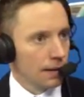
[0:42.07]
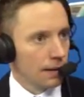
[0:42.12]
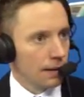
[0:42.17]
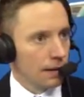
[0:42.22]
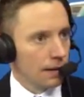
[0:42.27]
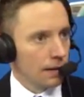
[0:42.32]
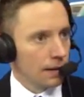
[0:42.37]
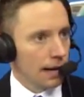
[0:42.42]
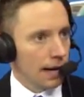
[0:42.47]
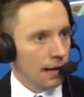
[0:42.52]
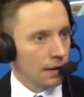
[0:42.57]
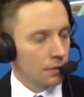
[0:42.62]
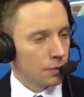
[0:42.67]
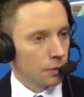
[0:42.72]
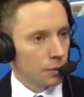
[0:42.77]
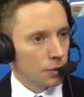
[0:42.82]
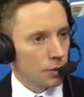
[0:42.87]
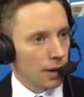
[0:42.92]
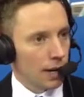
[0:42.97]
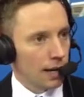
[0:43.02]
The guys
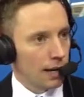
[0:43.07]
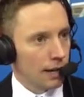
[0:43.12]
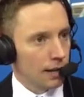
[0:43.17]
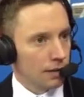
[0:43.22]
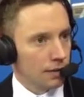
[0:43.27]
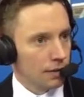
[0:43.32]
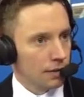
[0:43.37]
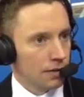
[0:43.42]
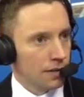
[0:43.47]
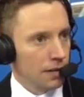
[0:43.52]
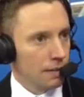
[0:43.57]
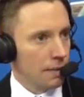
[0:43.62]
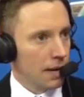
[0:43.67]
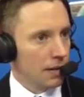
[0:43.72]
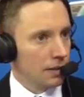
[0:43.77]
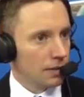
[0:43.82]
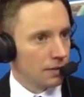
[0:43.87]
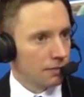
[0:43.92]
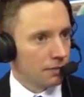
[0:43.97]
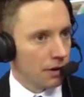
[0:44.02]
were trying to get their
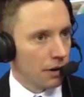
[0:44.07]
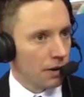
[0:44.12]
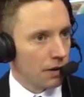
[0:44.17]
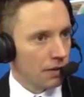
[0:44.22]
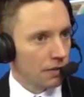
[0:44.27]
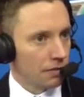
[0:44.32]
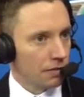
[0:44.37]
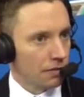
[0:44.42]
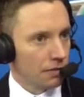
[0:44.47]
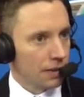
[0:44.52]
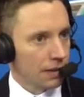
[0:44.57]
teammates involved.